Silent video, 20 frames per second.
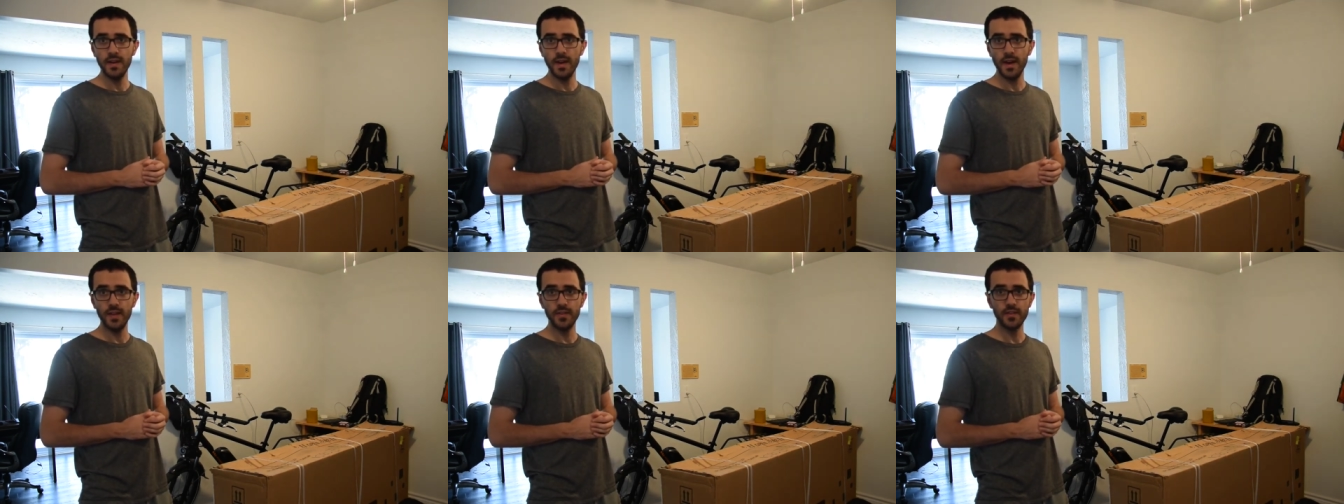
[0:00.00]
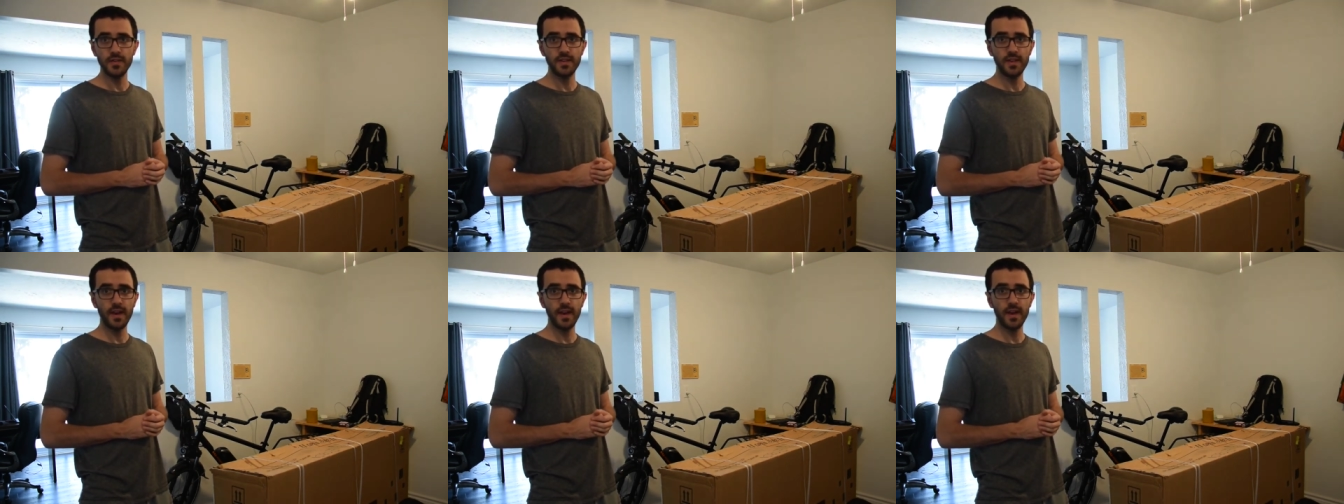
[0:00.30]
and
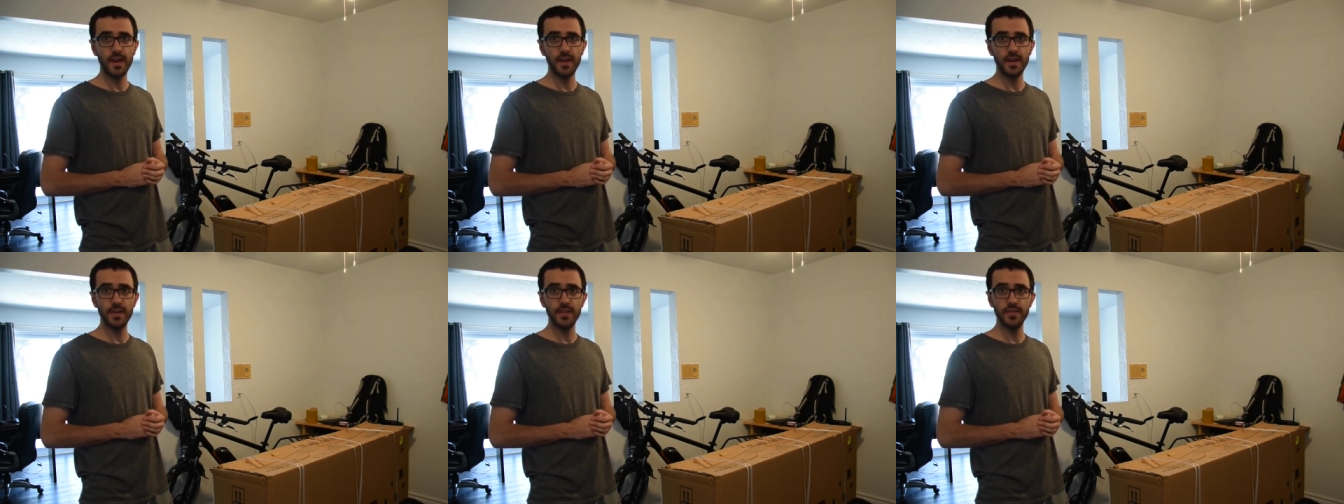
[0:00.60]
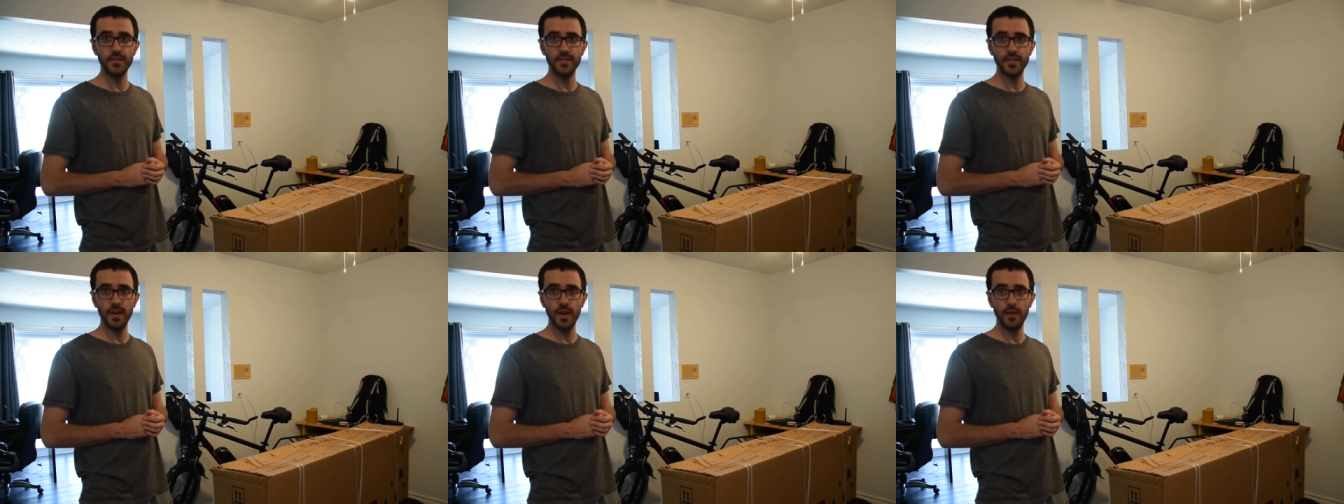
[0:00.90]
today
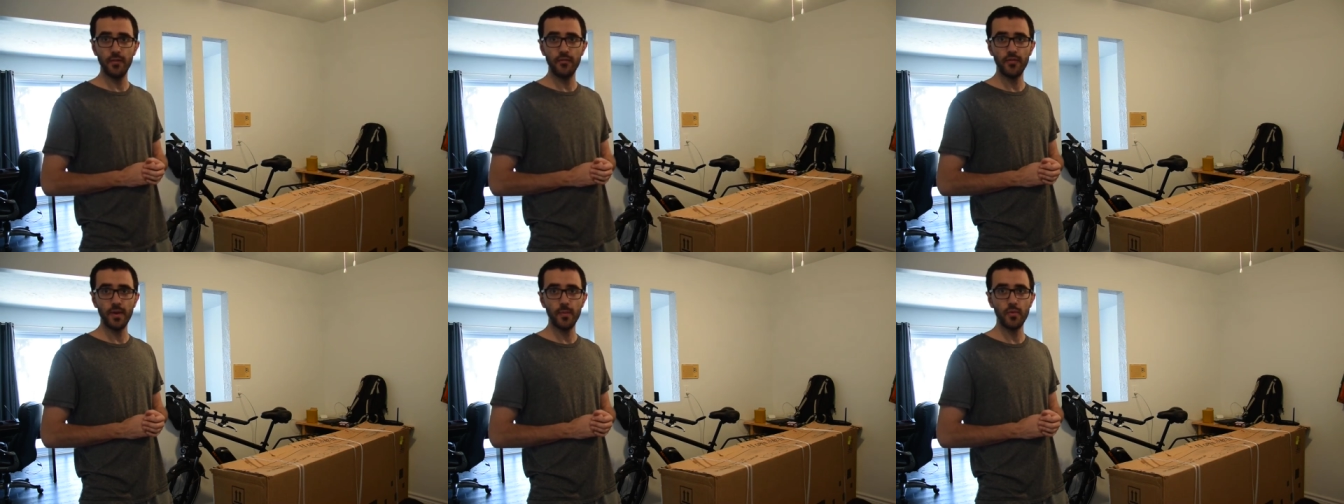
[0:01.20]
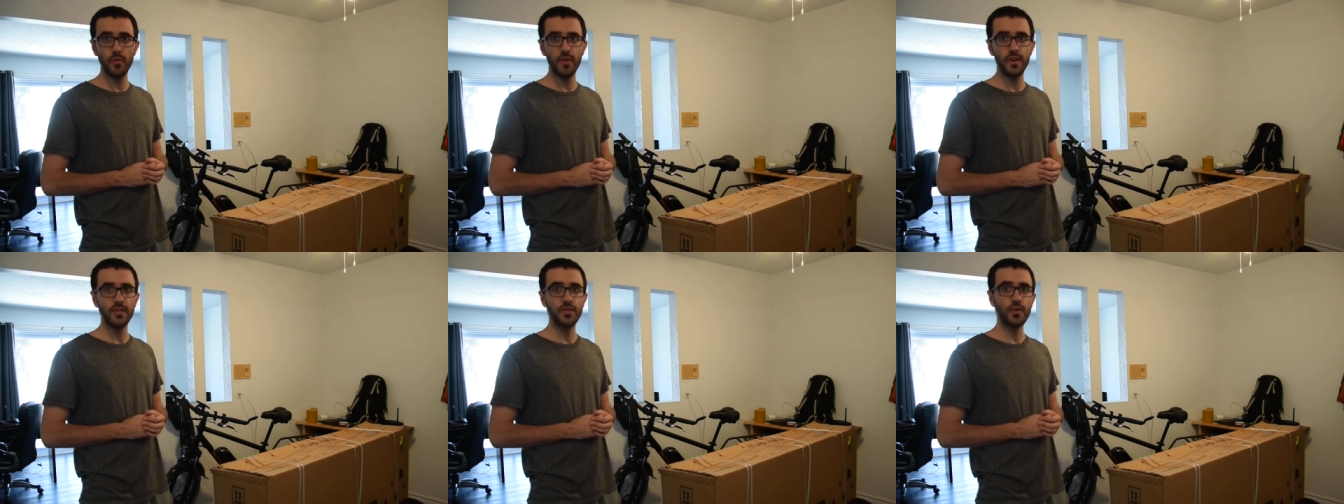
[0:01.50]
is uh,
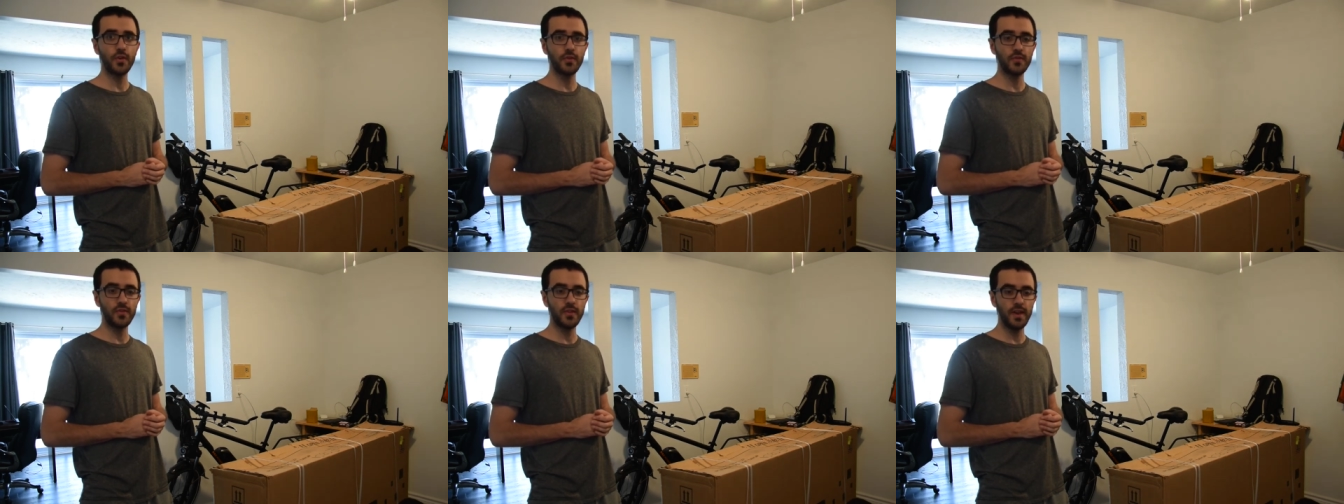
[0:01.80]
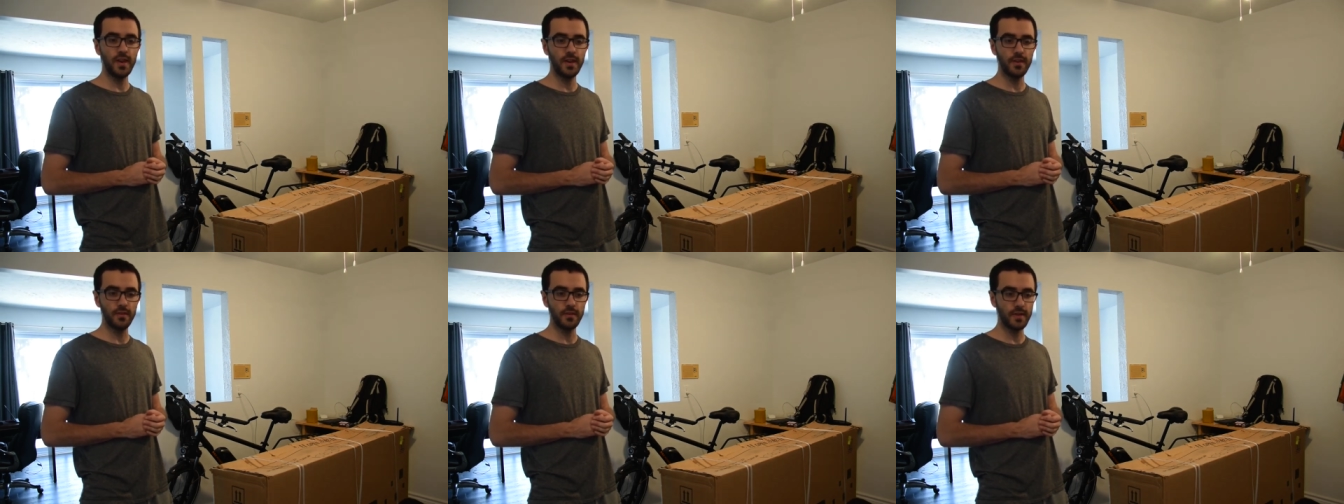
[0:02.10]
February
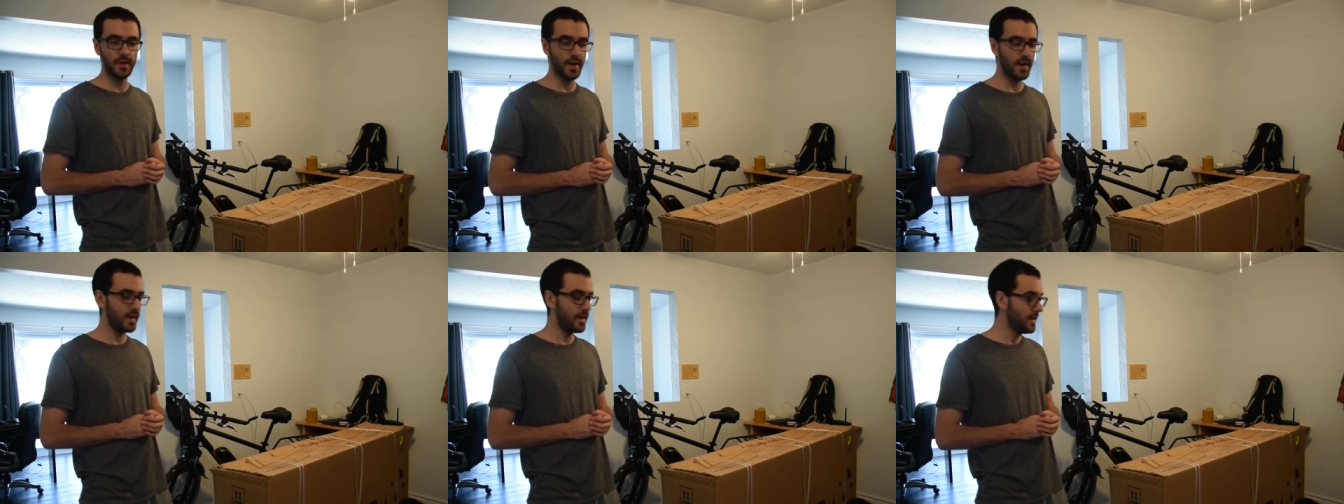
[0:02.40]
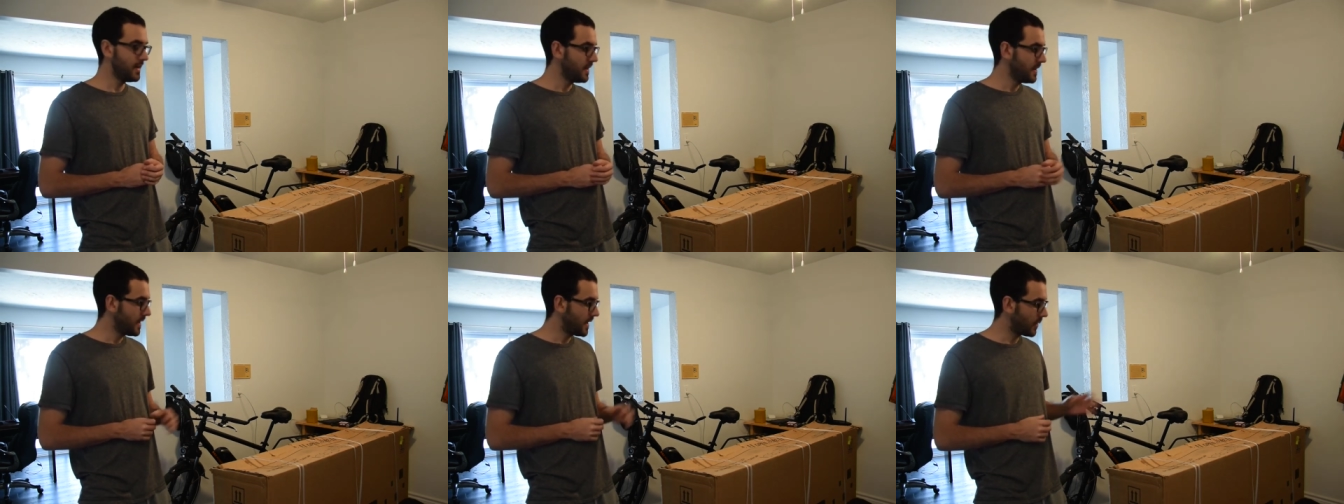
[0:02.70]
13, okay?